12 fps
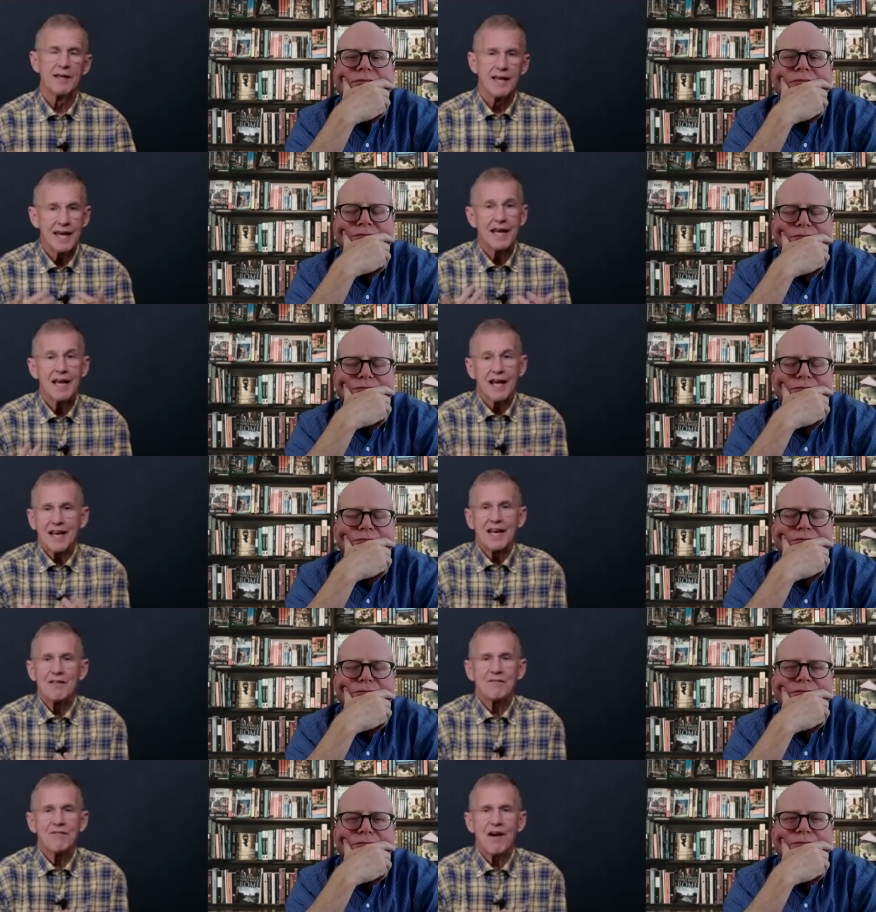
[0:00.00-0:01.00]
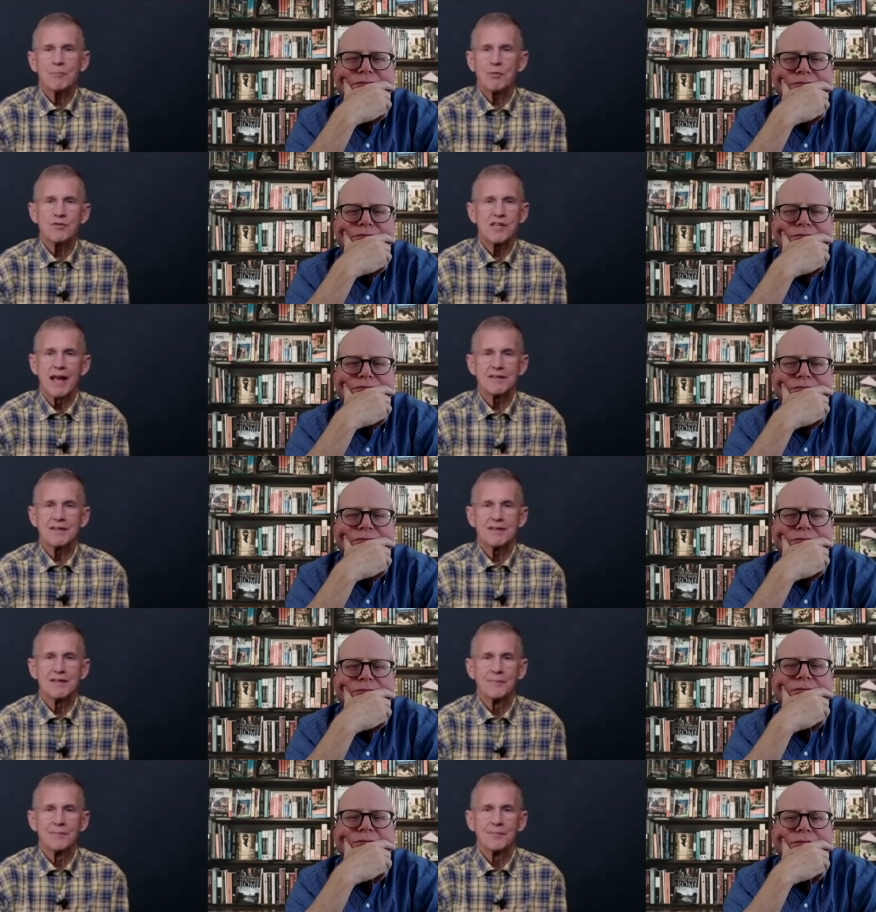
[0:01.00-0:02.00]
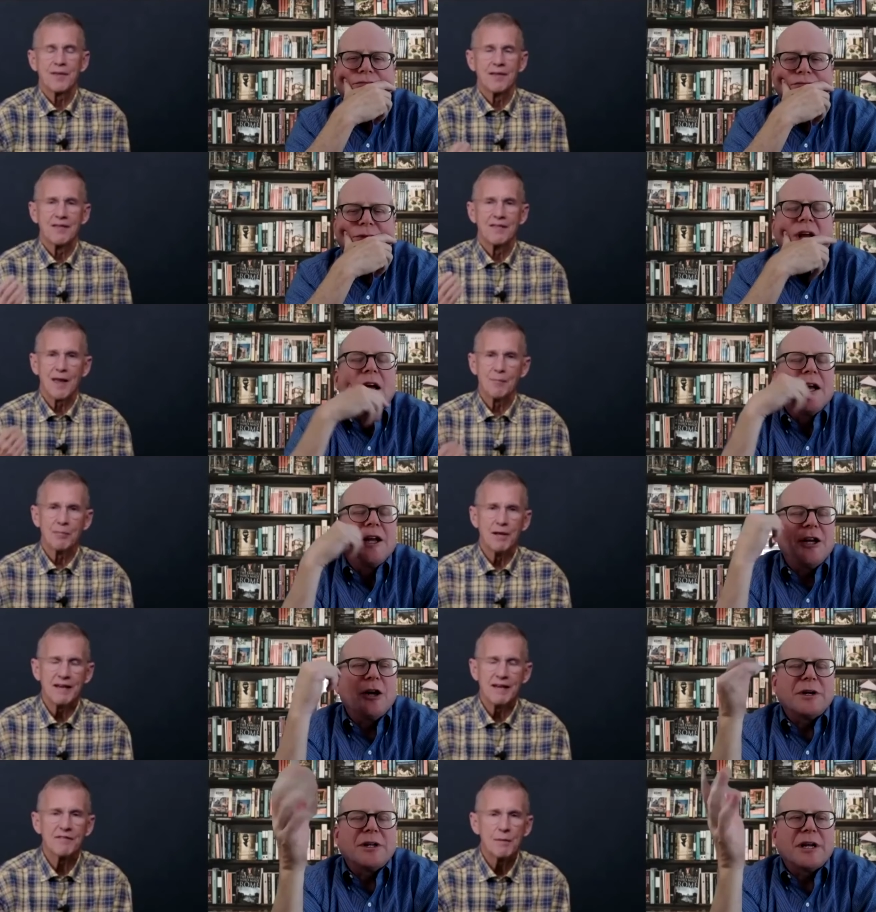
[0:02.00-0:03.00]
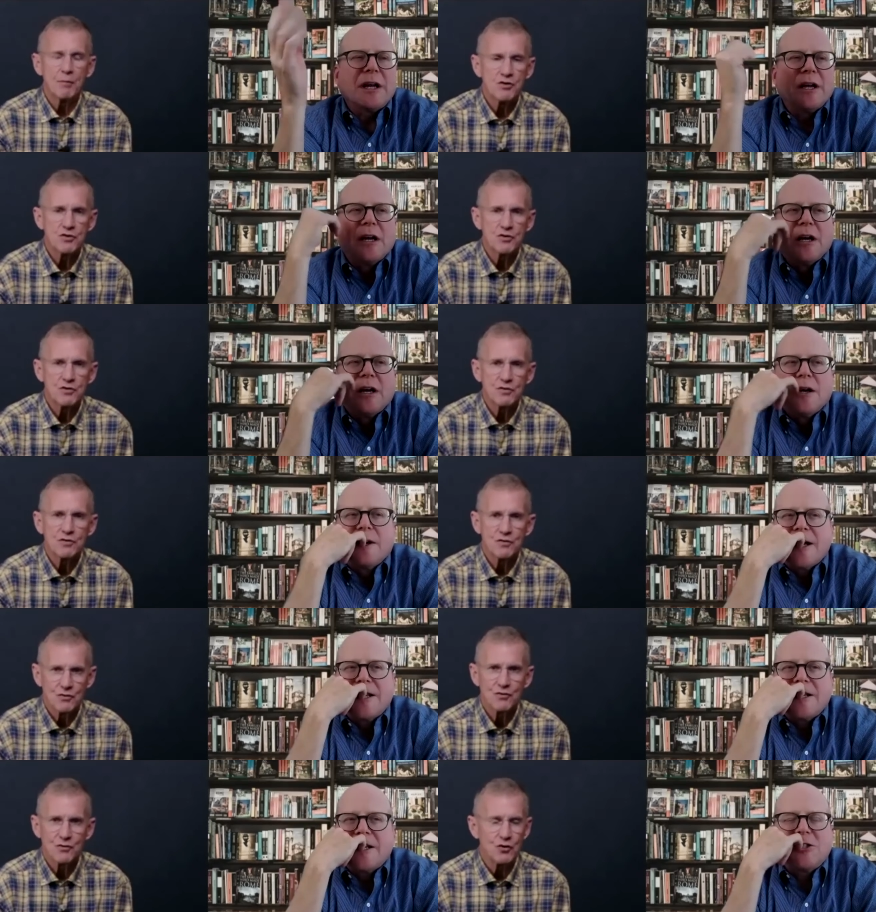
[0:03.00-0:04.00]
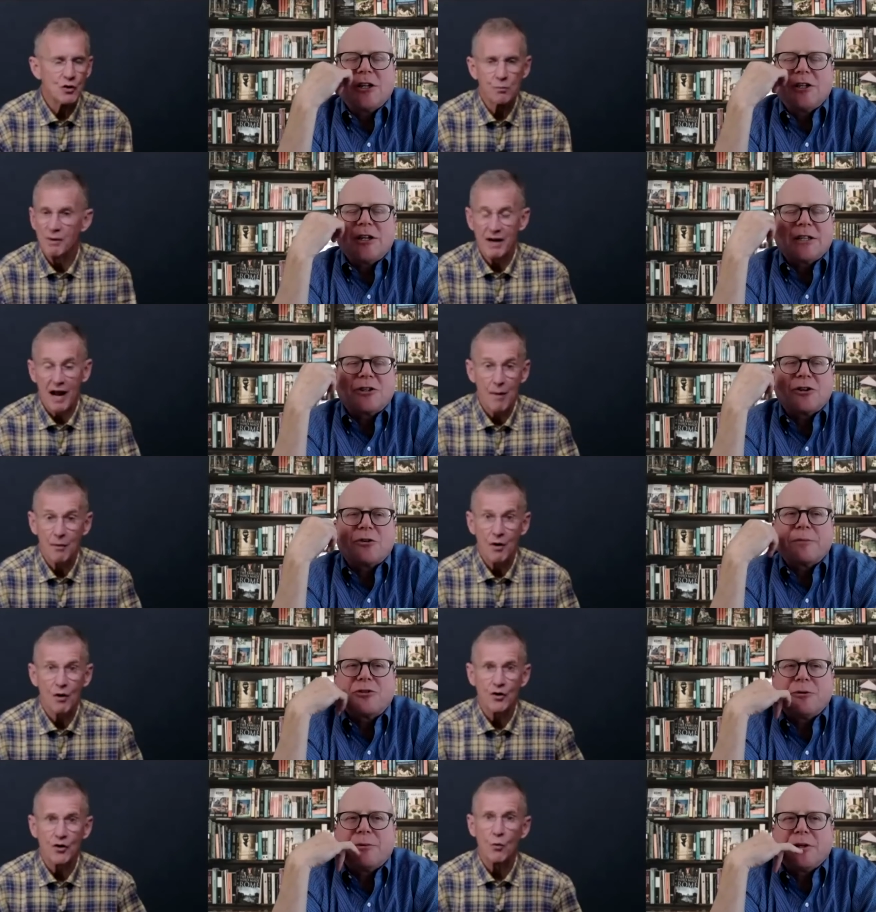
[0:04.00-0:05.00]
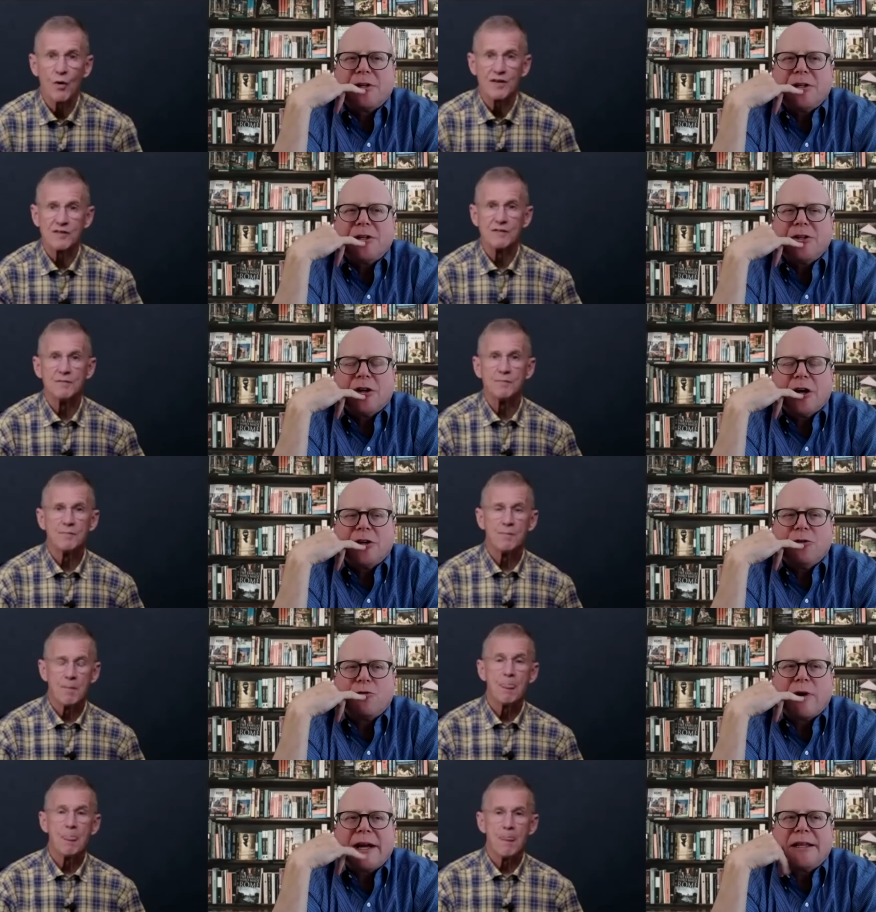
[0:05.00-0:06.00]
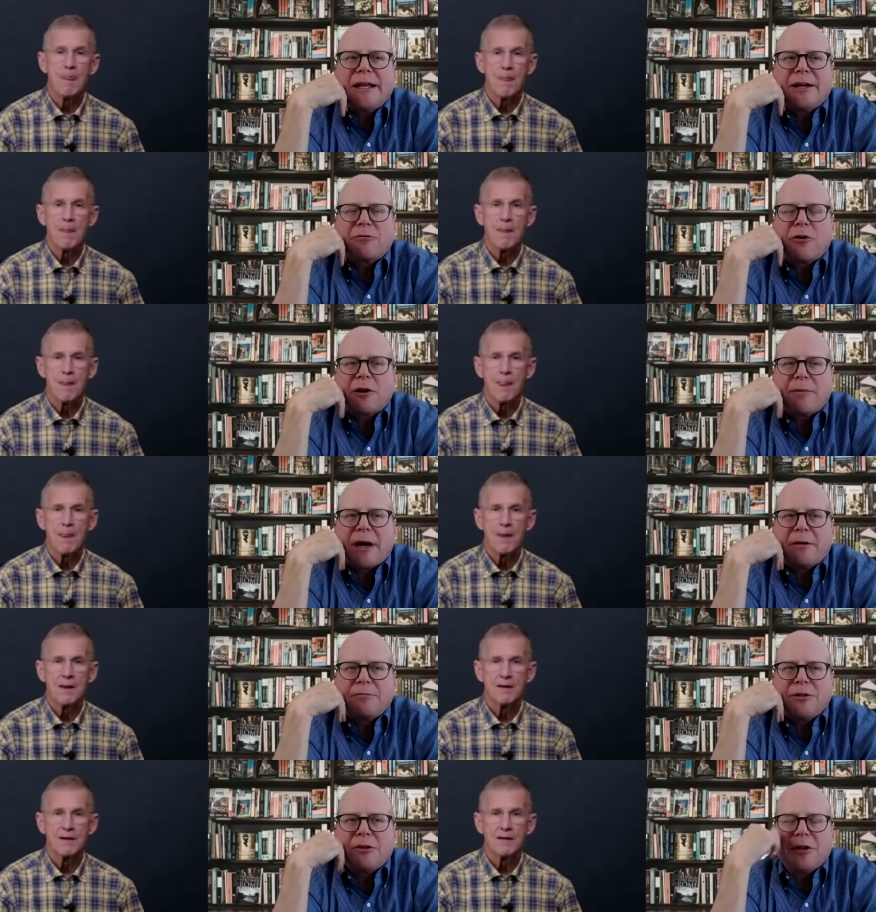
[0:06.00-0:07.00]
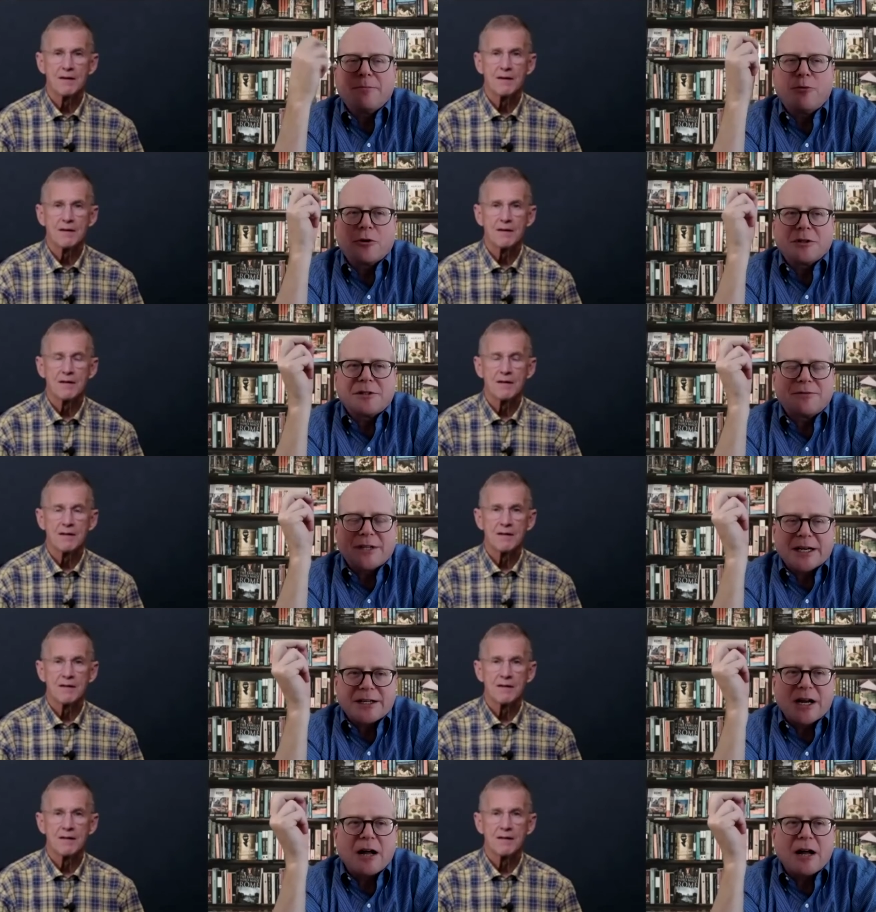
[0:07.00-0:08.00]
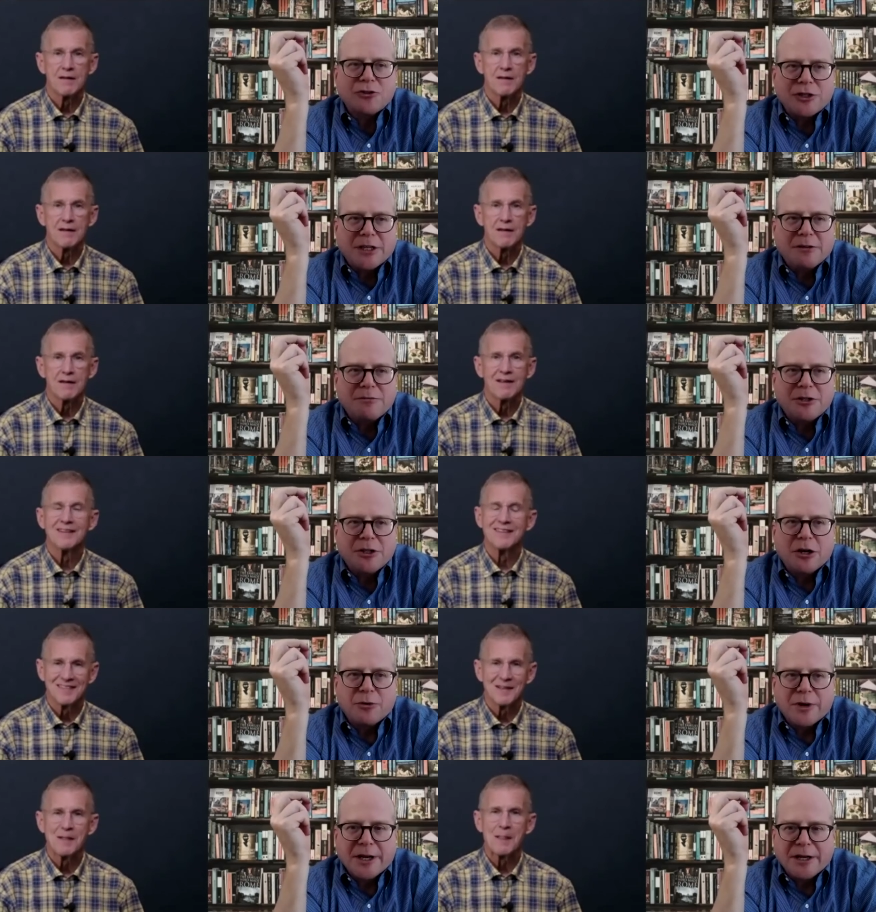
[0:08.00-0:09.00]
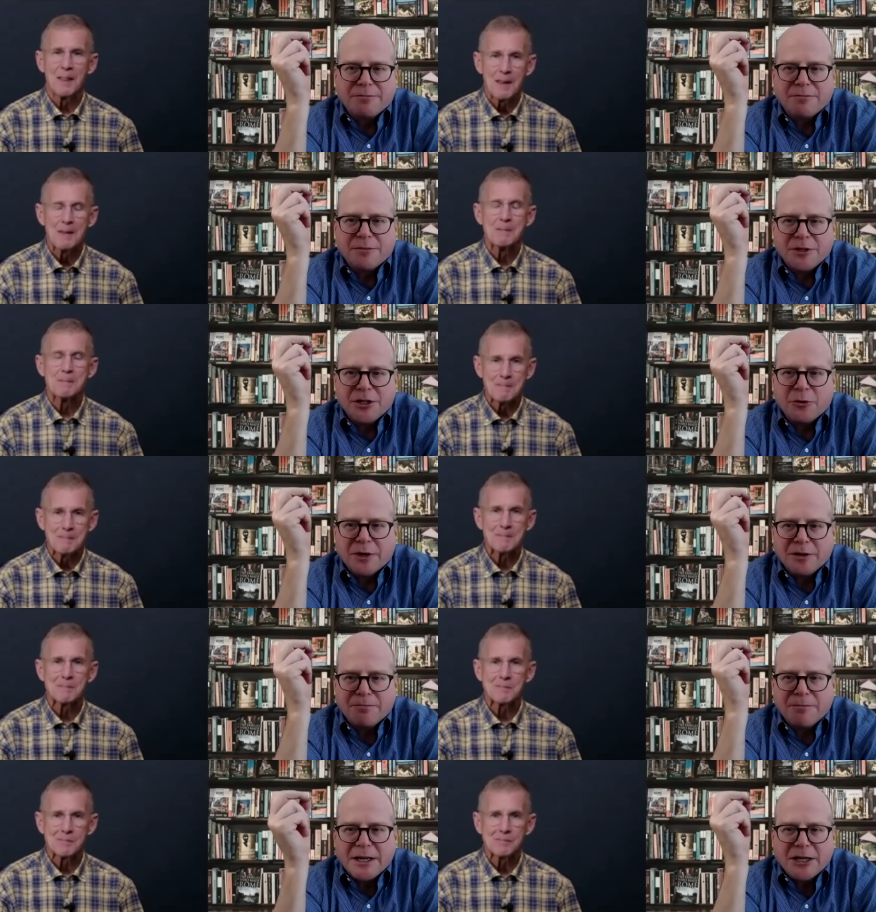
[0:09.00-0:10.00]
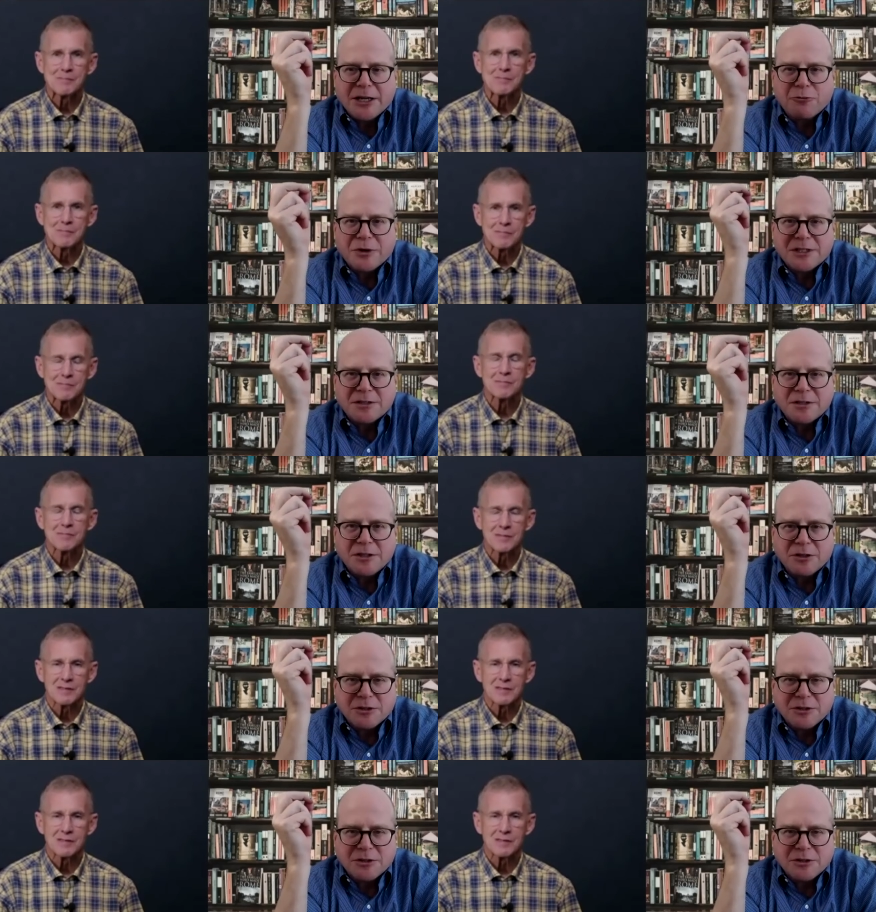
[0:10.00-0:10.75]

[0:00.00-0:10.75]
Speaker 1: Mm-hmm. He got 85%. They believed you know, it, it, was. It, it, true, not to interrupt you, but
Speaker 2: you, uh, you write later on about you know the importance of technology, you know, in you know in making risk you know